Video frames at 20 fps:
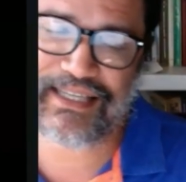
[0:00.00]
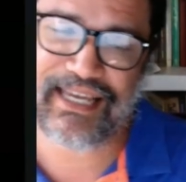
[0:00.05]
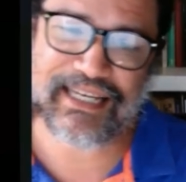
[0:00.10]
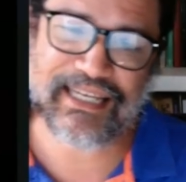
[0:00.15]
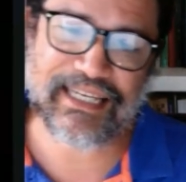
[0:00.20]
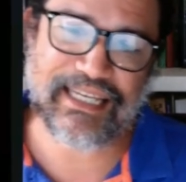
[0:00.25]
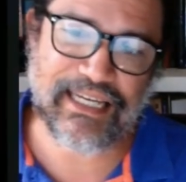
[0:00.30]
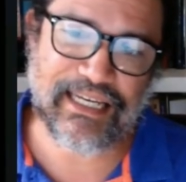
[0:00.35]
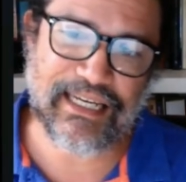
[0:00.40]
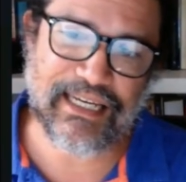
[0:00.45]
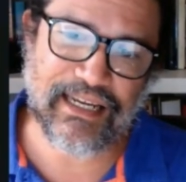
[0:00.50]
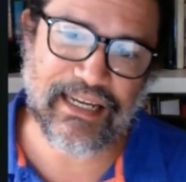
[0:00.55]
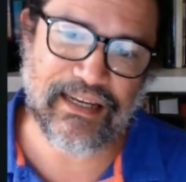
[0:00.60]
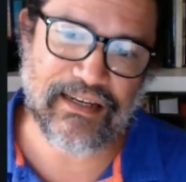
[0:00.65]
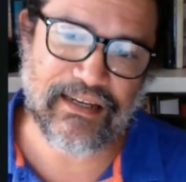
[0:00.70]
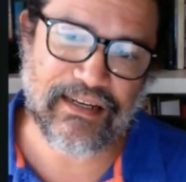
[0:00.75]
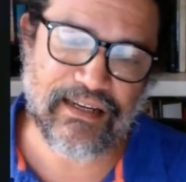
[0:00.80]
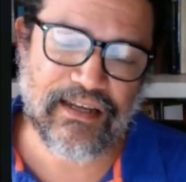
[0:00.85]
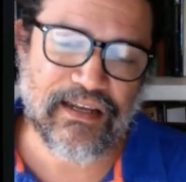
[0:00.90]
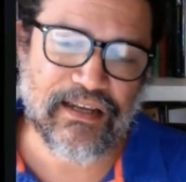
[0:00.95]
lead in,
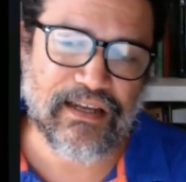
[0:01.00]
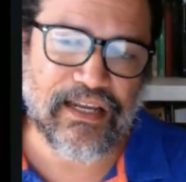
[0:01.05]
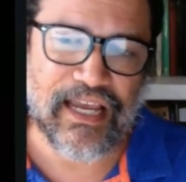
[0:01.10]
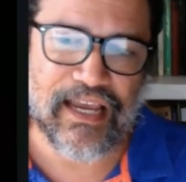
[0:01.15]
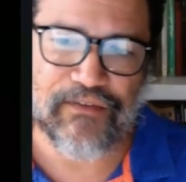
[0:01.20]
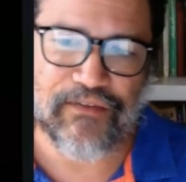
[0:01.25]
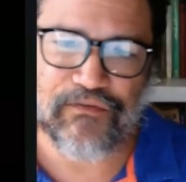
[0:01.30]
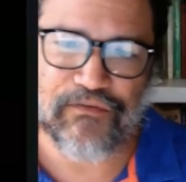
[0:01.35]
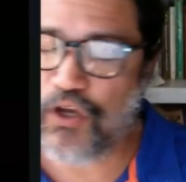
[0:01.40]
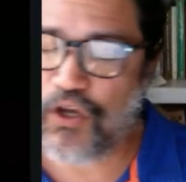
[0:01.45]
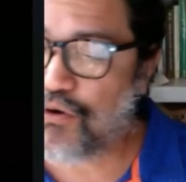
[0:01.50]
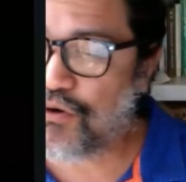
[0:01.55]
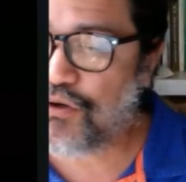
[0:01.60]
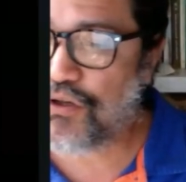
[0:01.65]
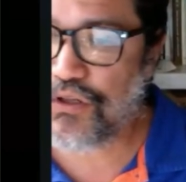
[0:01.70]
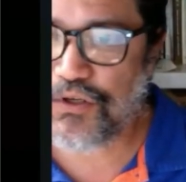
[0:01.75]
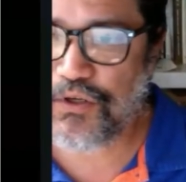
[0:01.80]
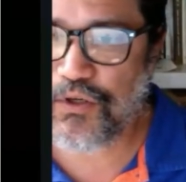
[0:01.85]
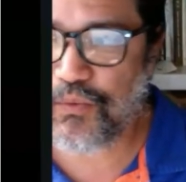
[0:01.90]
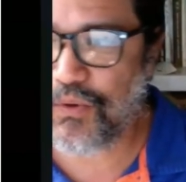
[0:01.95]
have no
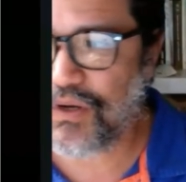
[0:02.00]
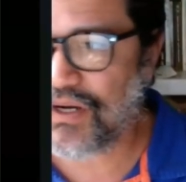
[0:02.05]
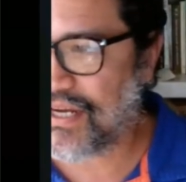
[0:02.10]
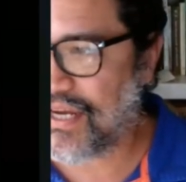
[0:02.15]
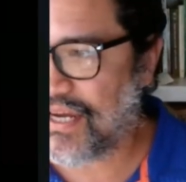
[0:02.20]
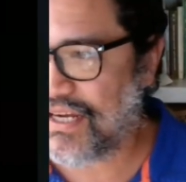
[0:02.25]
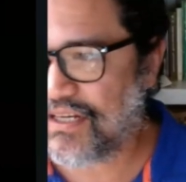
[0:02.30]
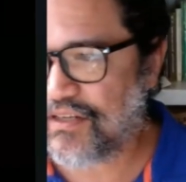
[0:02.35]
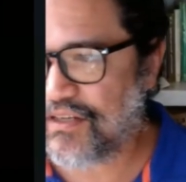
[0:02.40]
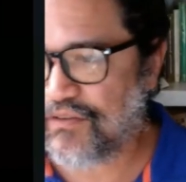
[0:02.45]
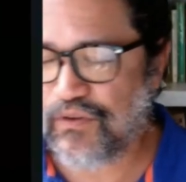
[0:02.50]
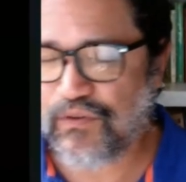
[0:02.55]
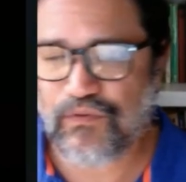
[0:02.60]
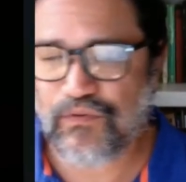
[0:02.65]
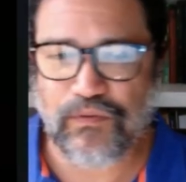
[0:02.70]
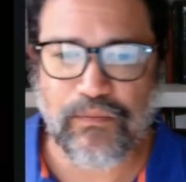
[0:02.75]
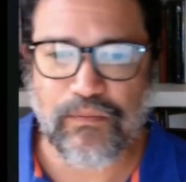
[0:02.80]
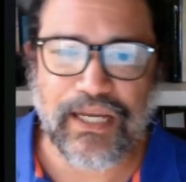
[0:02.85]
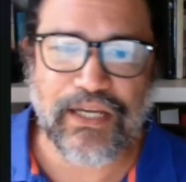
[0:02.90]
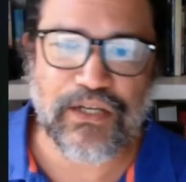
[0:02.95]
clue what kind of
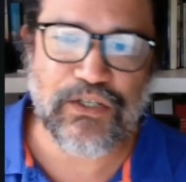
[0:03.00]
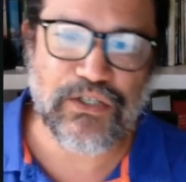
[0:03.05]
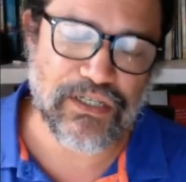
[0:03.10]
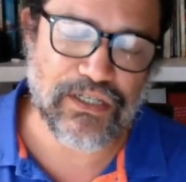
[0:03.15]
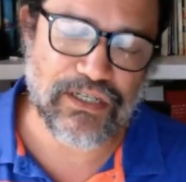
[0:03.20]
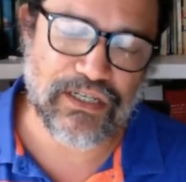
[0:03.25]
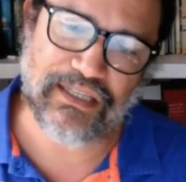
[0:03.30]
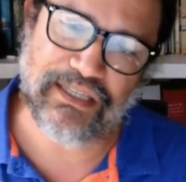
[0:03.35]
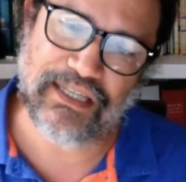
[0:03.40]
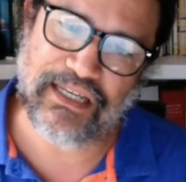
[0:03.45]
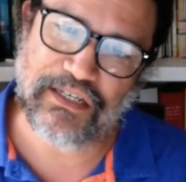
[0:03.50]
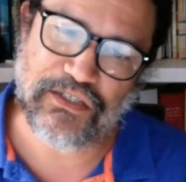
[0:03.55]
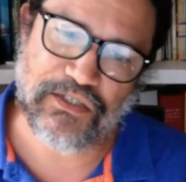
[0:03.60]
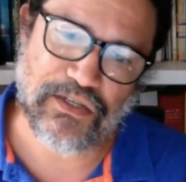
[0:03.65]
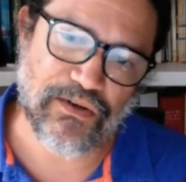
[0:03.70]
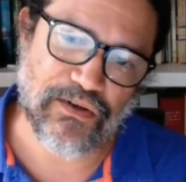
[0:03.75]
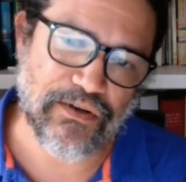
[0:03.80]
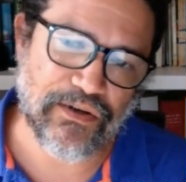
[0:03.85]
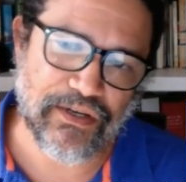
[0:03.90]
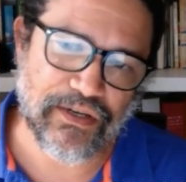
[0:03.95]
information that they
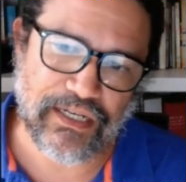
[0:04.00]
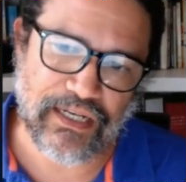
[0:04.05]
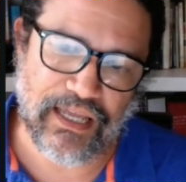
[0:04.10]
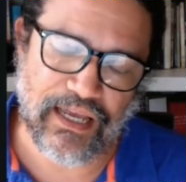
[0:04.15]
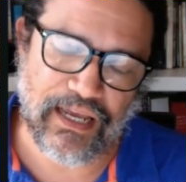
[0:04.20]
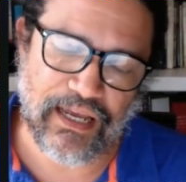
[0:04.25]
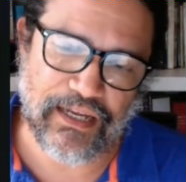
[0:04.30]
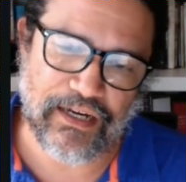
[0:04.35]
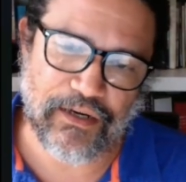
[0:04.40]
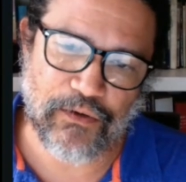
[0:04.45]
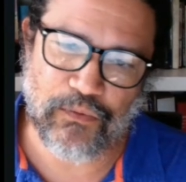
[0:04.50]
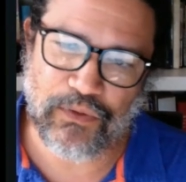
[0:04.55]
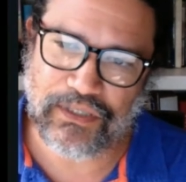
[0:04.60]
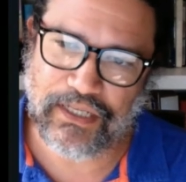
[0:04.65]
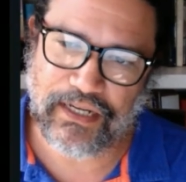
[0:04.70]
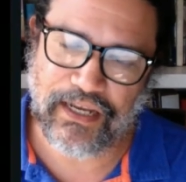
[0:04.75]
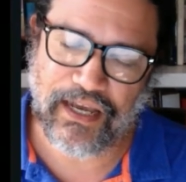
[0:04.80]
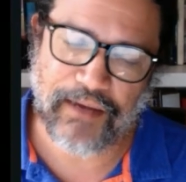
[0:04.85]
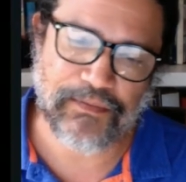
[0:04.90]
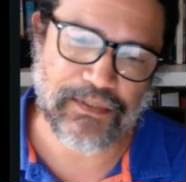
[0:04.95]
saw online and what
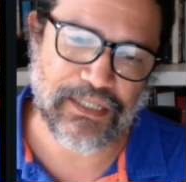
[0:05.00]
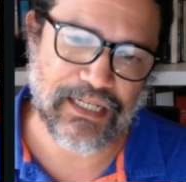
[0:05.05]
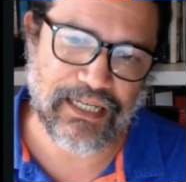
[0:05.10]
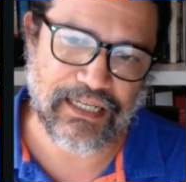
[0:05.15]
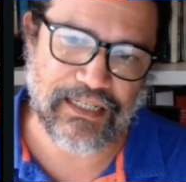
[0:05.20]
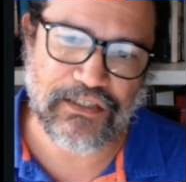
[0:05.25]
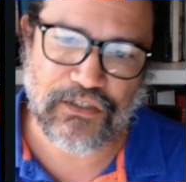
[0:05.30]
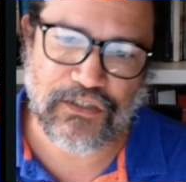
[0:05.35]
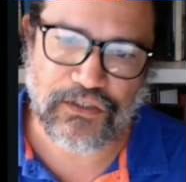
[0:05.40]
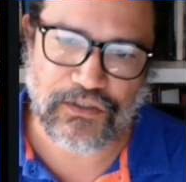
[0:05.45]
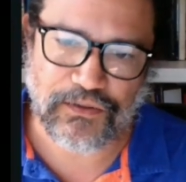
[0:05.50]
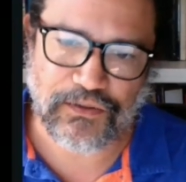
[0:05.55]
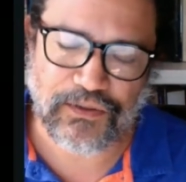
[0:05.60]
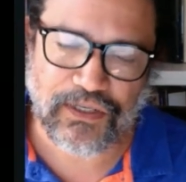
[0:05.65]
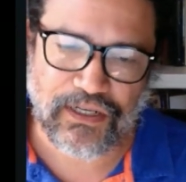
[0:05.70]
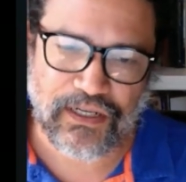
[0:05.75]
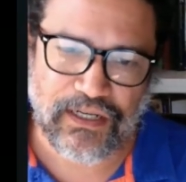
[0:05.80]
they opted into,